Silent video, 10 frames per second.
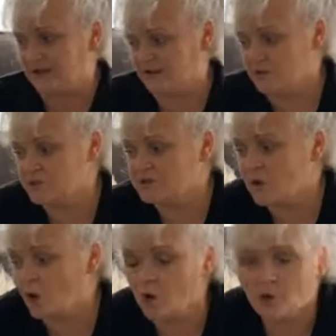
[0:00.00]
and there was
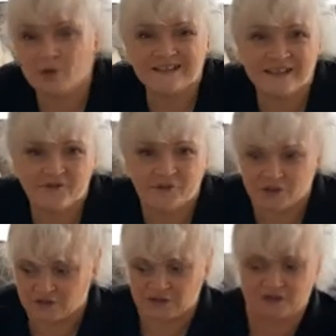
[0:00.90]
all
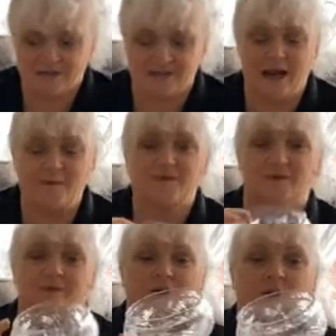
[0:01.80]
different types
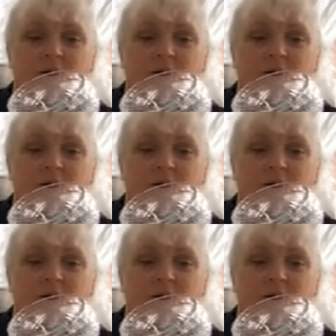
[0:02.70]
of